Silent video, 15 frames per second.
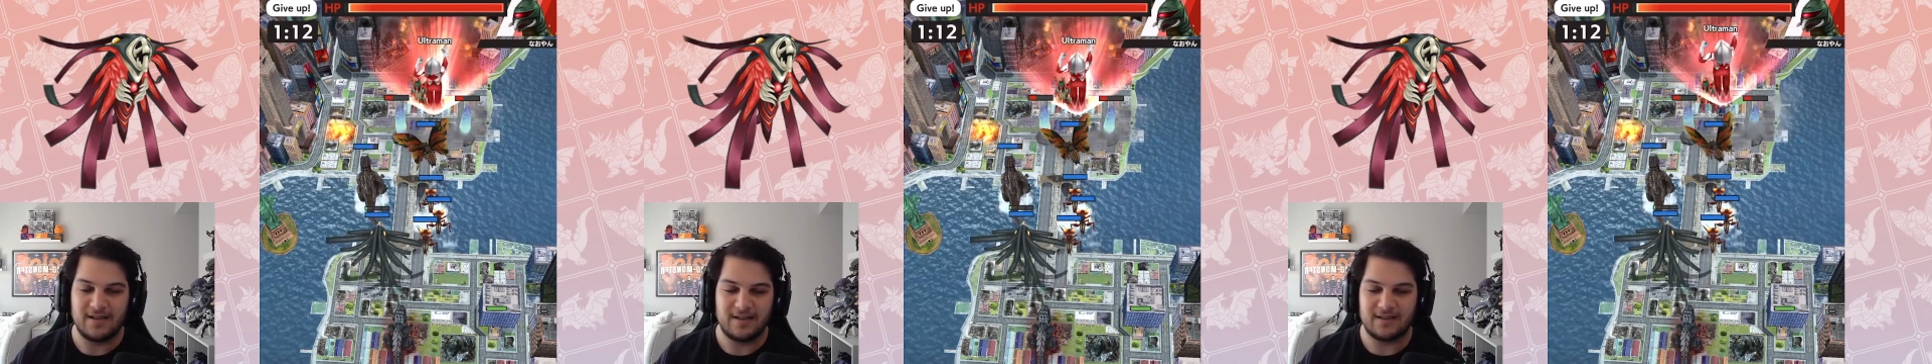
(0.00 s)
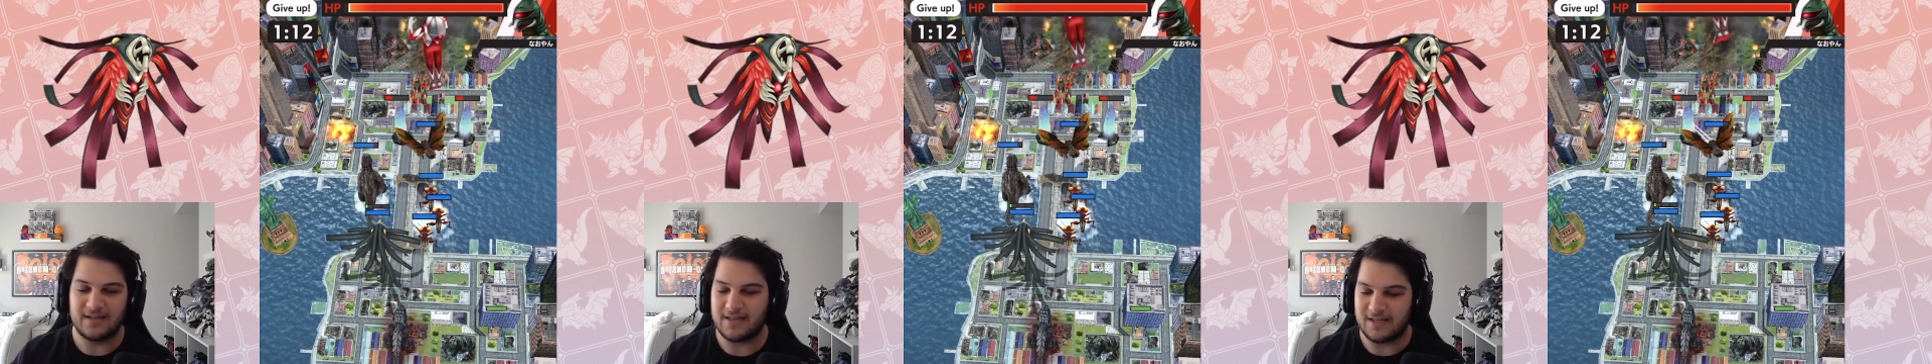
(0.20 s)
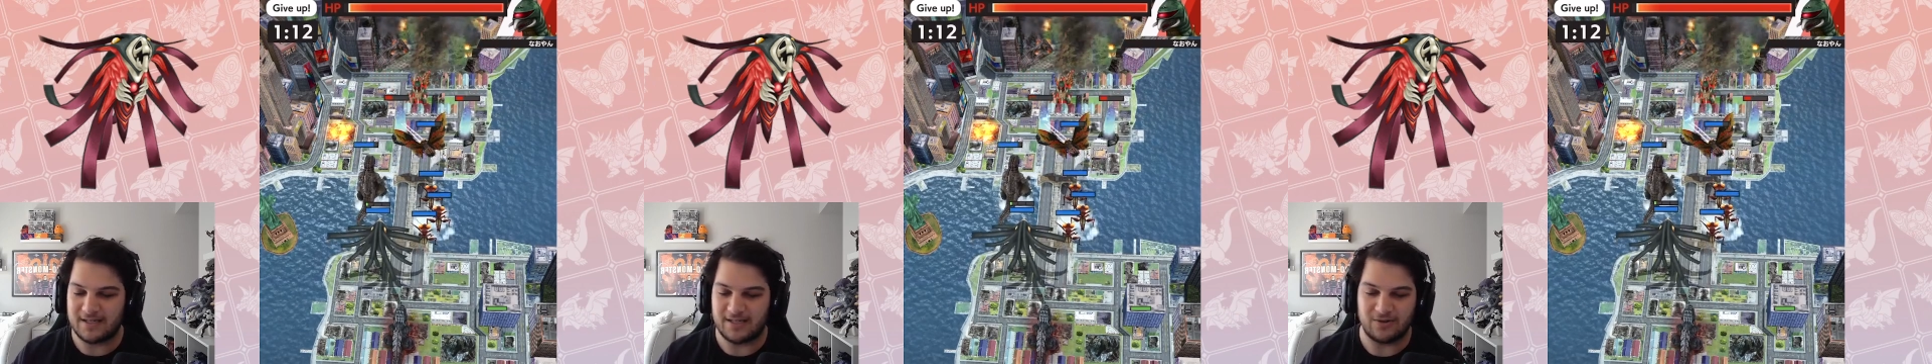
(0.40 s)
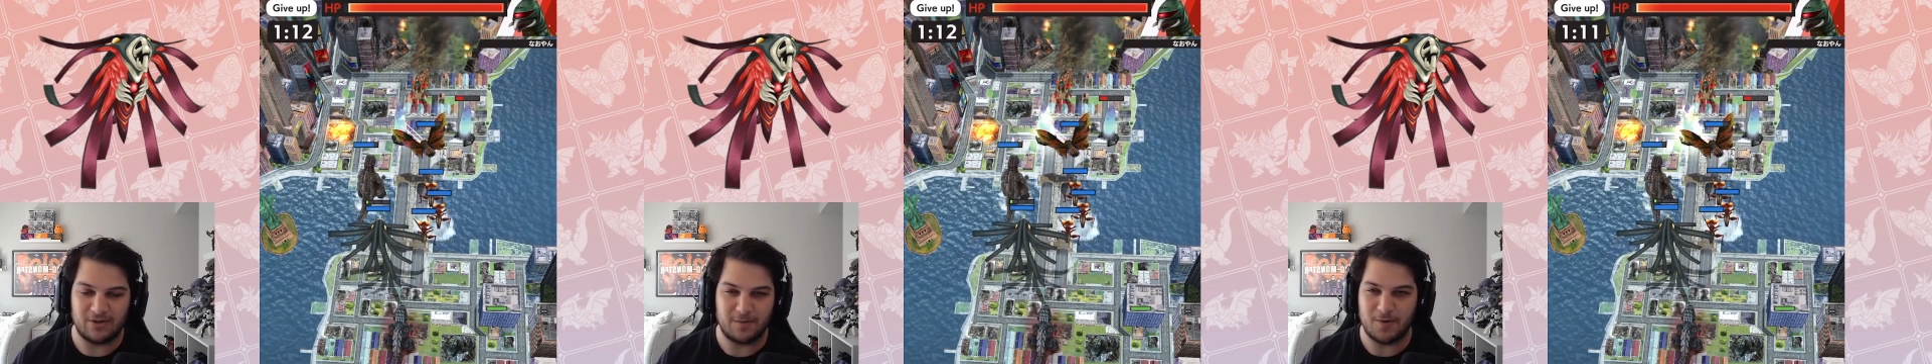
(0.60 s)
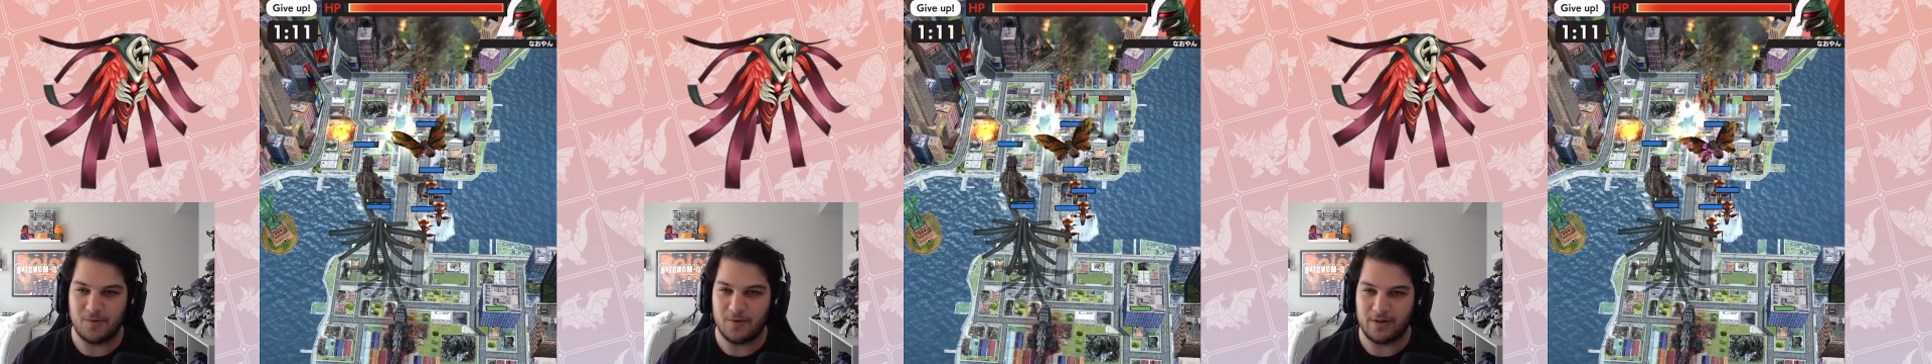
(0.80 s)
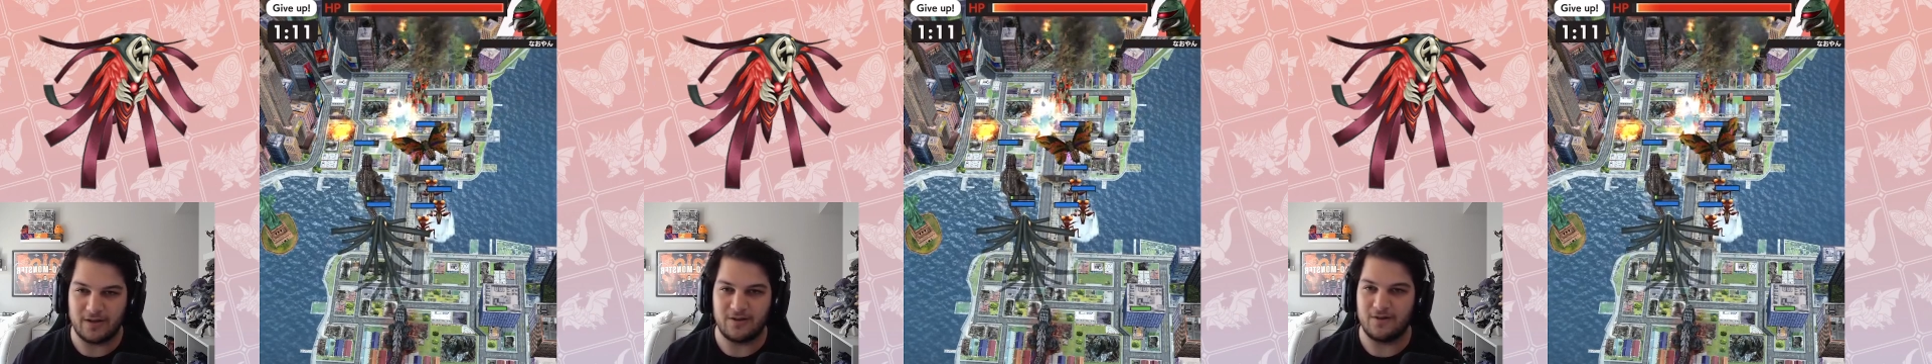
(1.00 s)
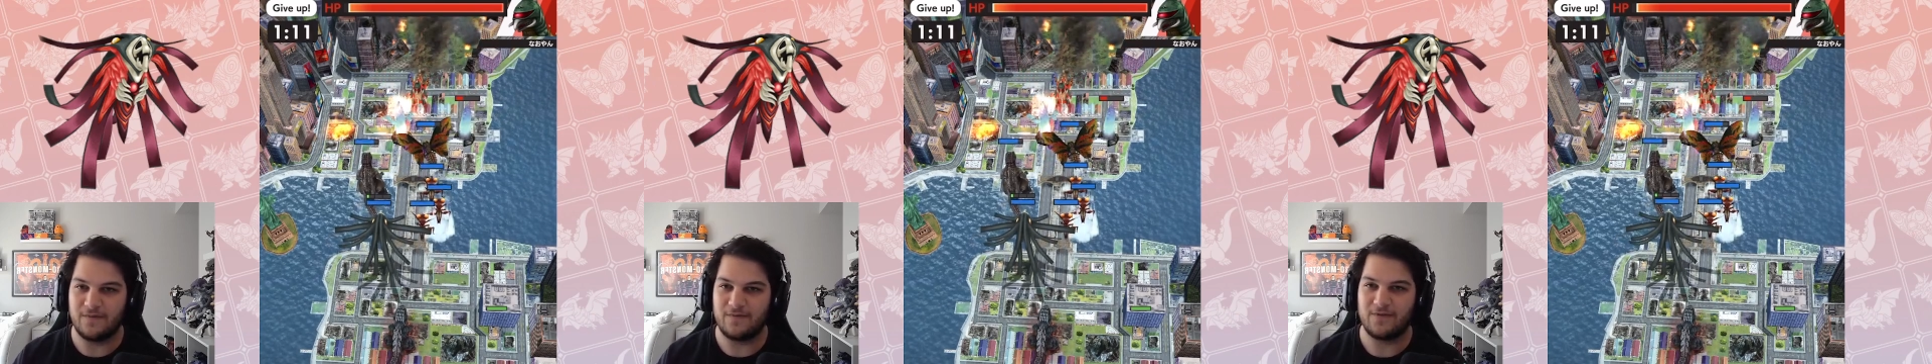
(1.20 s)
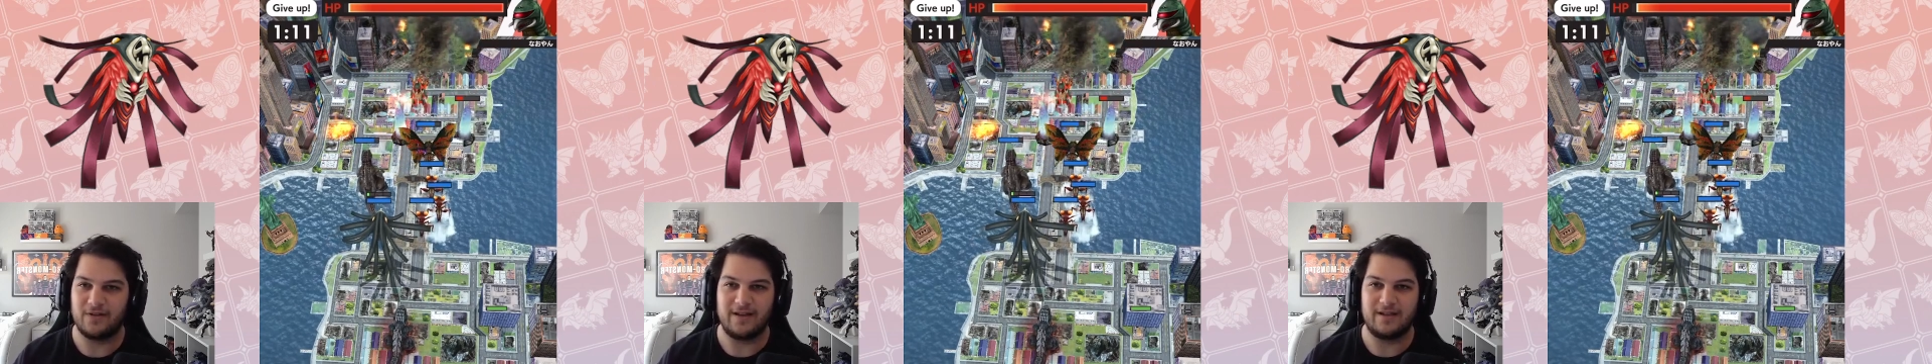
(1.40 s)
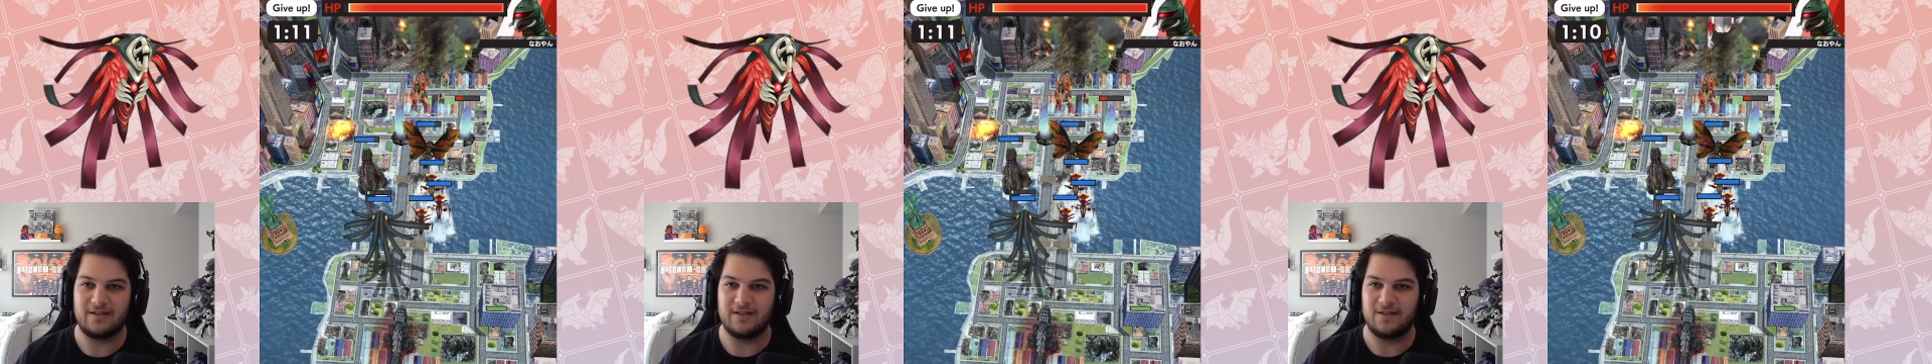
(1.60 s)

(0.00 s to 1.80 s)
Zeton's still going to be really good for like